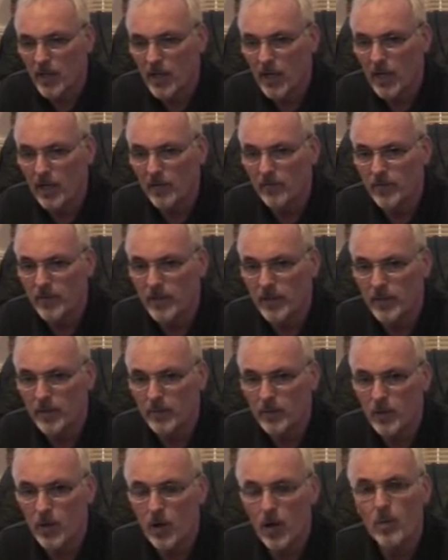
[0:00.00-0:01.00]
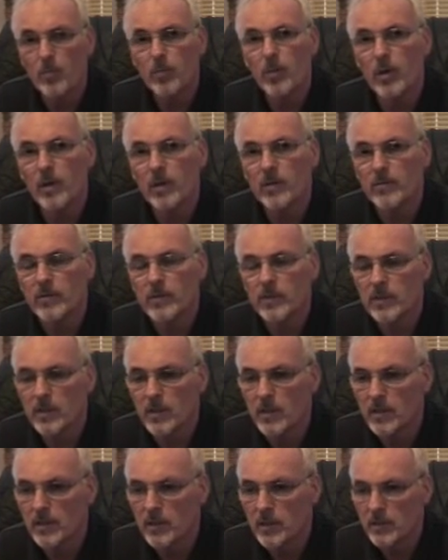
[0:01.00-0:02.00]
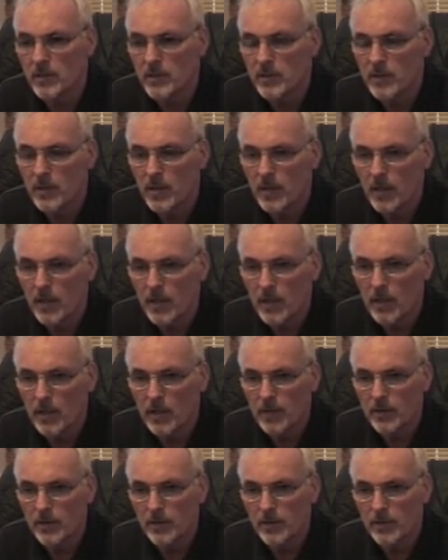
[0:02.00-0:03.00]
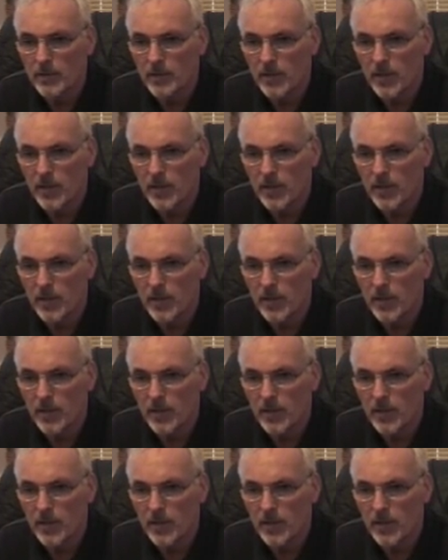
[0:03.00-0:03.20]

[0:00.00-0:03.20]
have the car parking facilities to